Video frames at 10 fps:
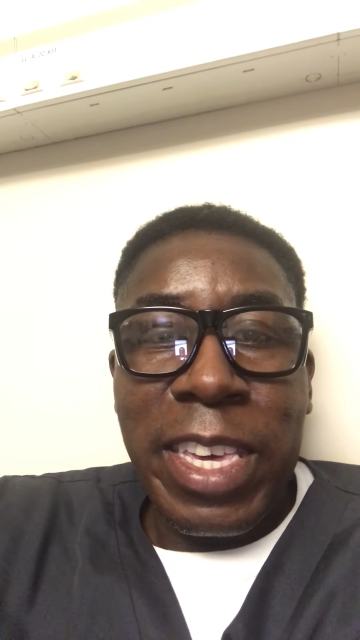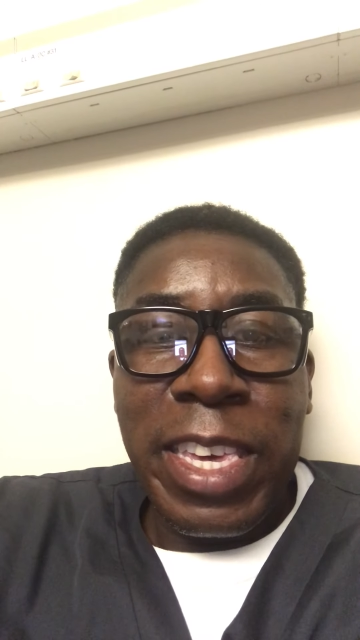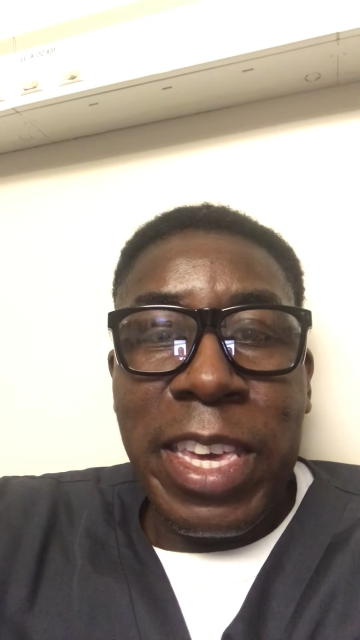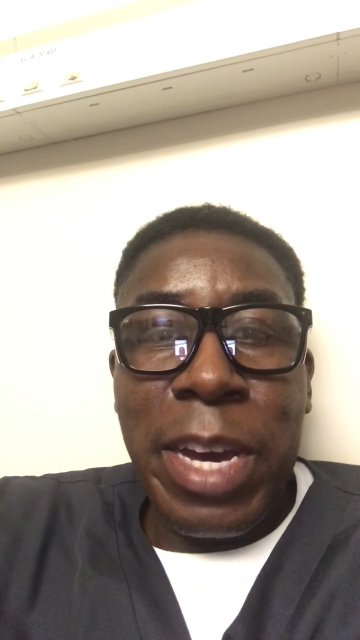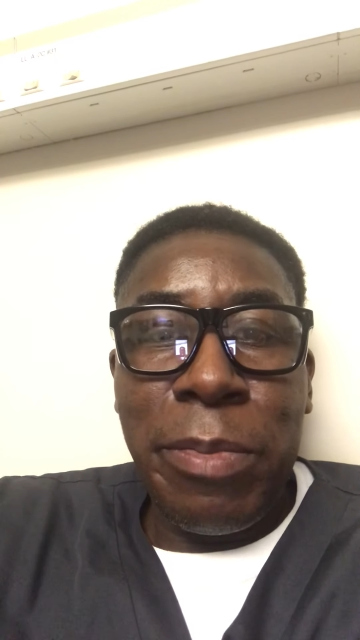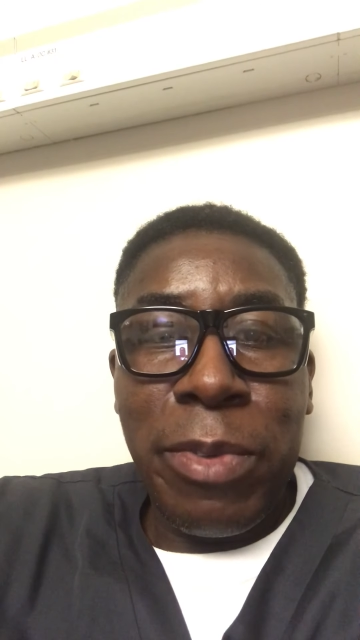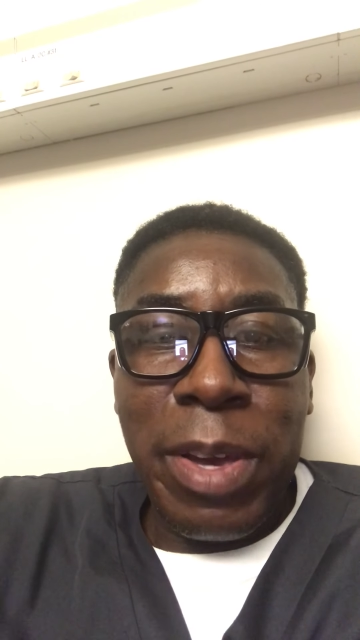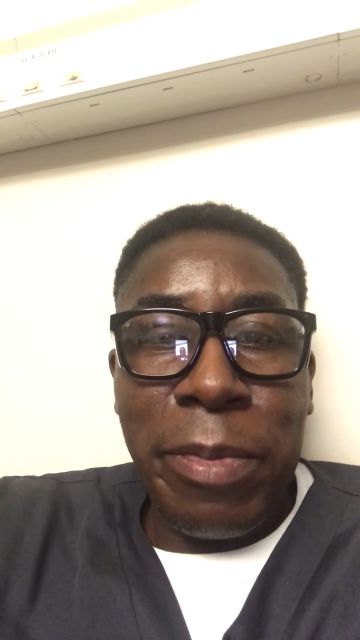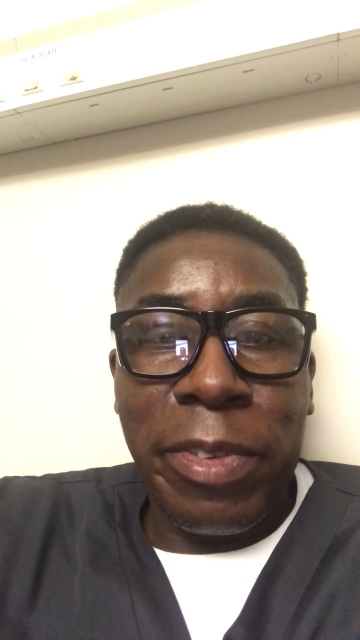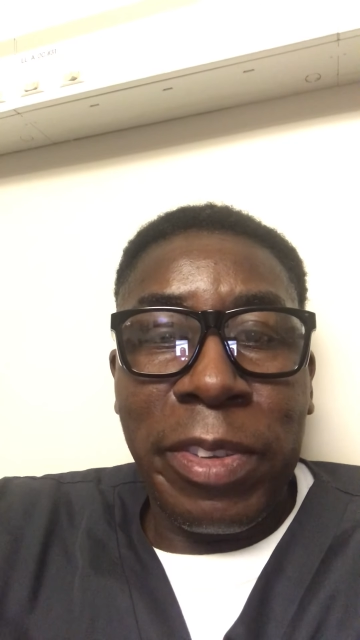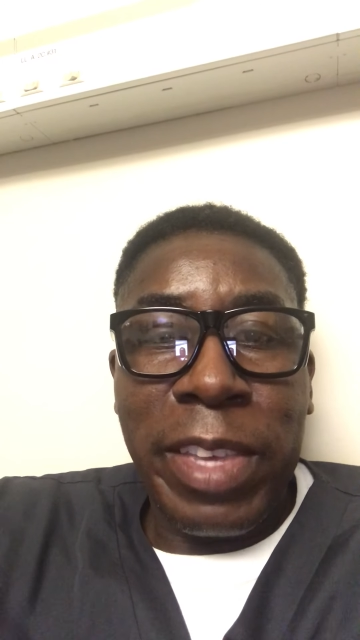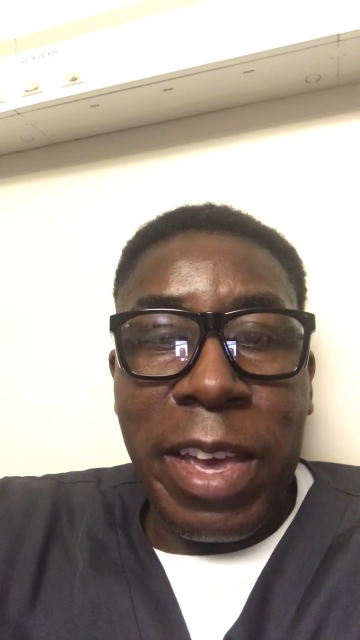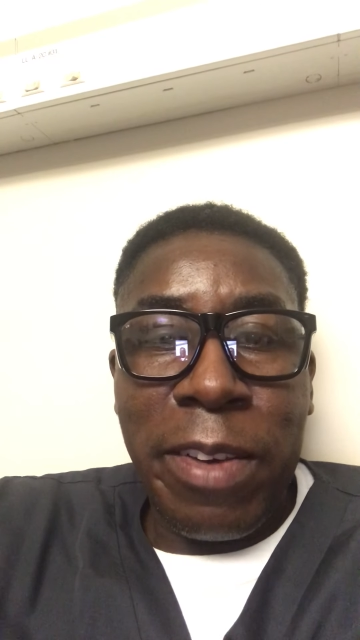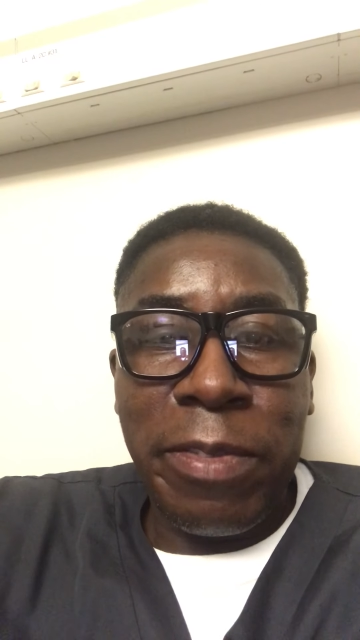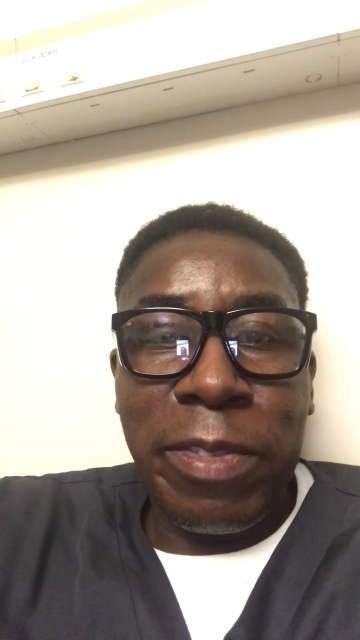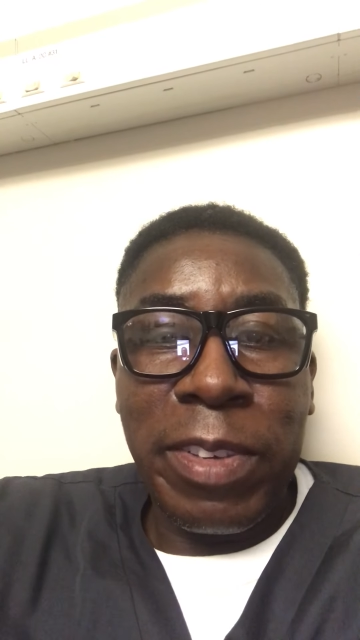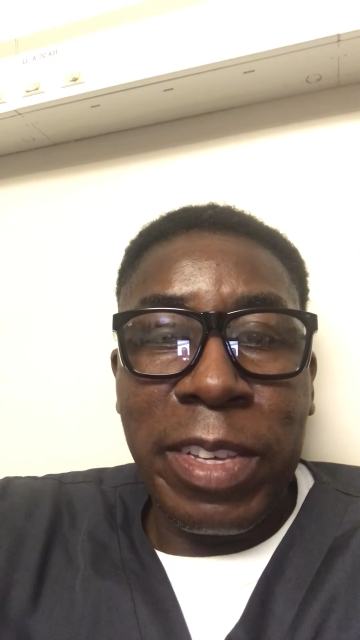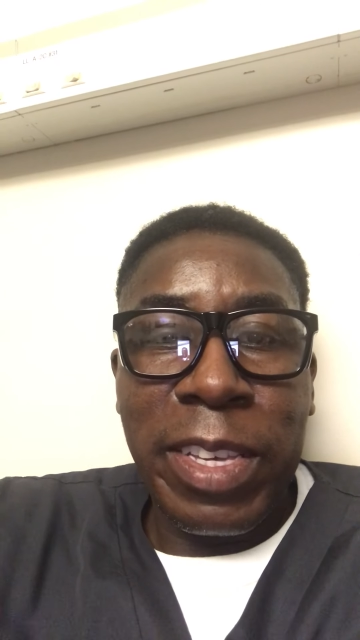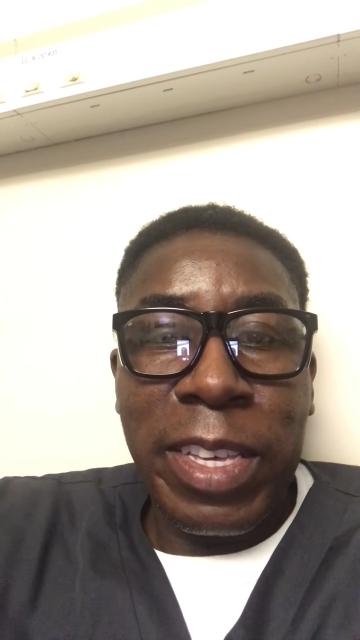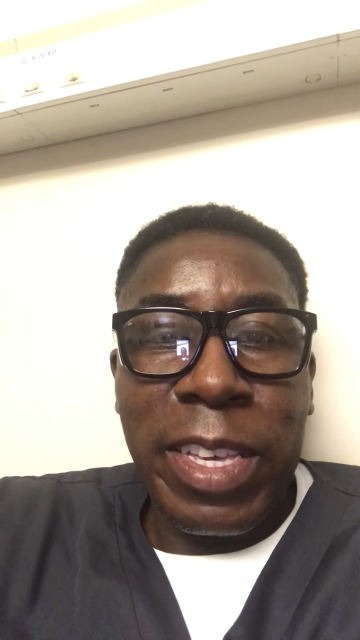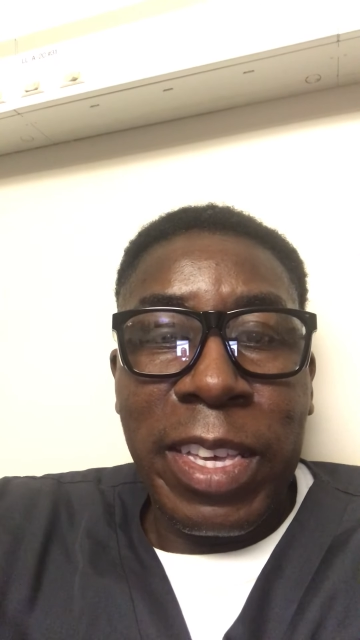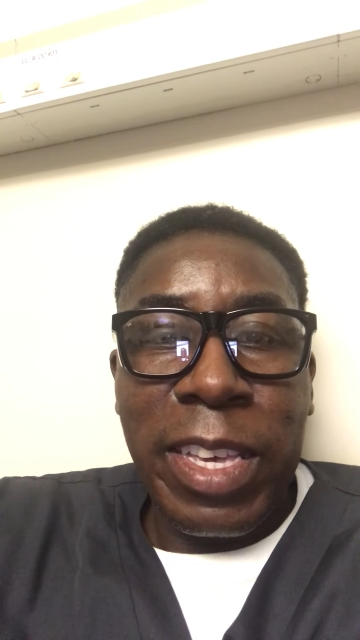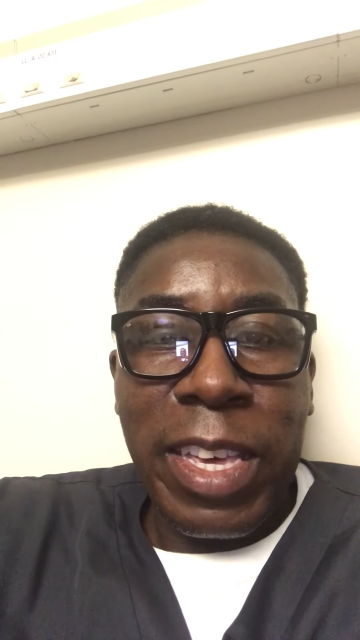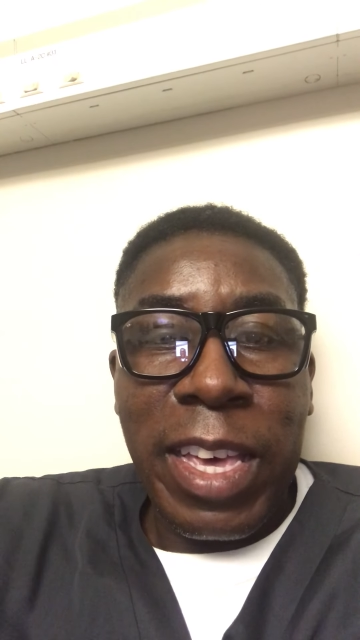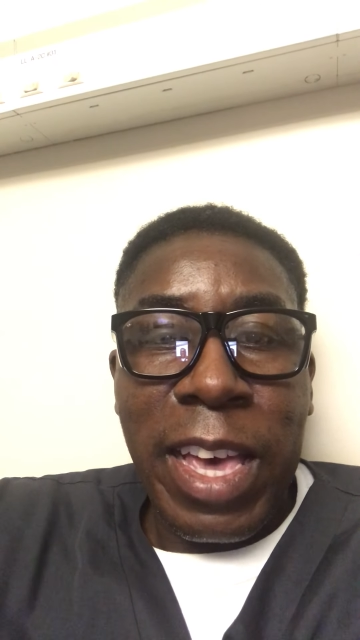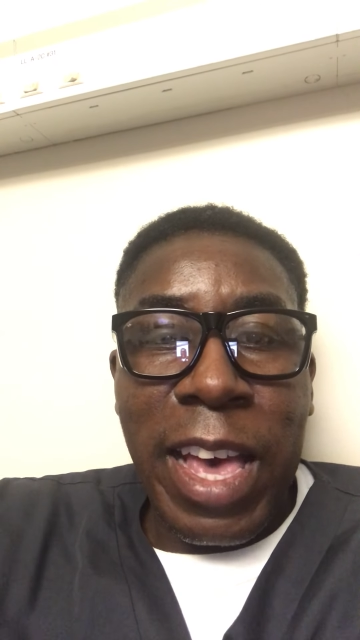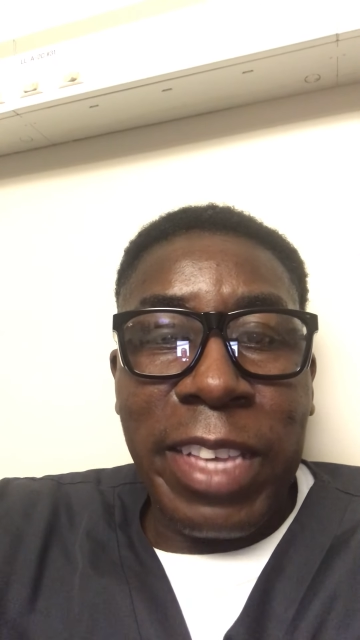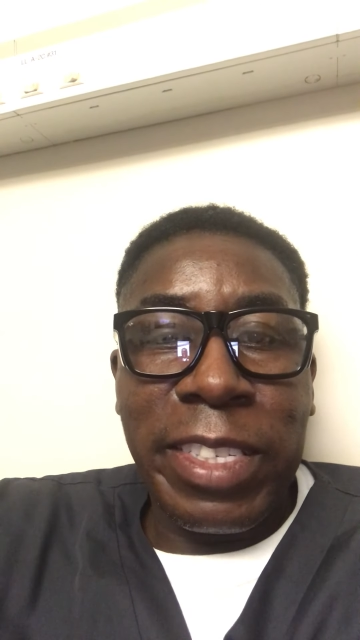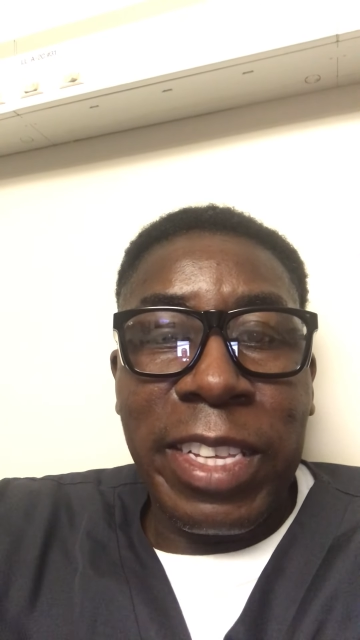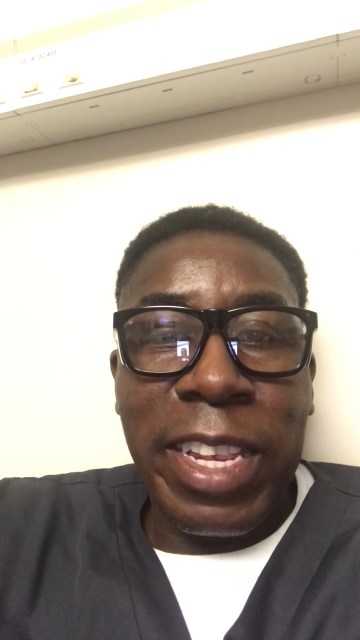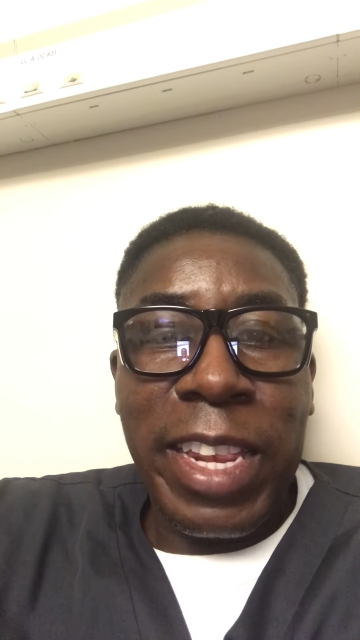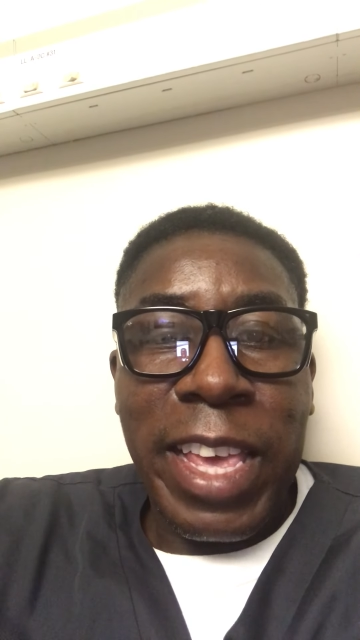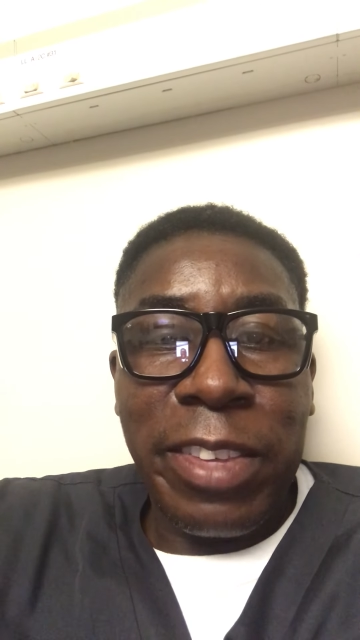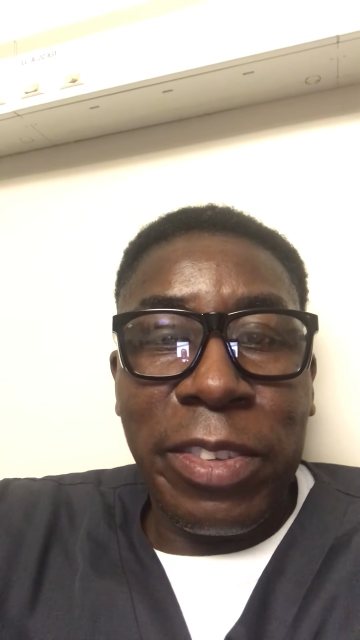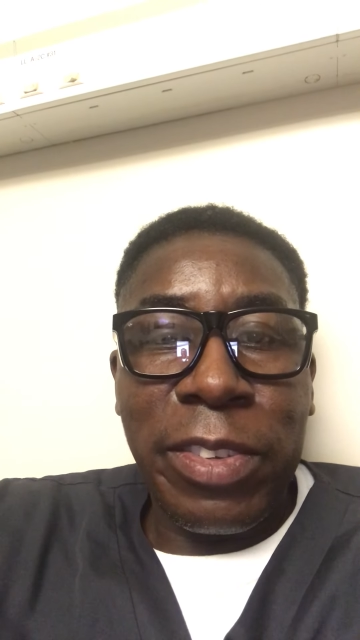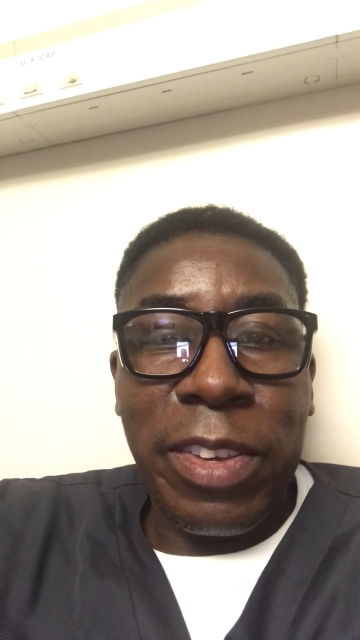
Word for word: he humbled himself as the less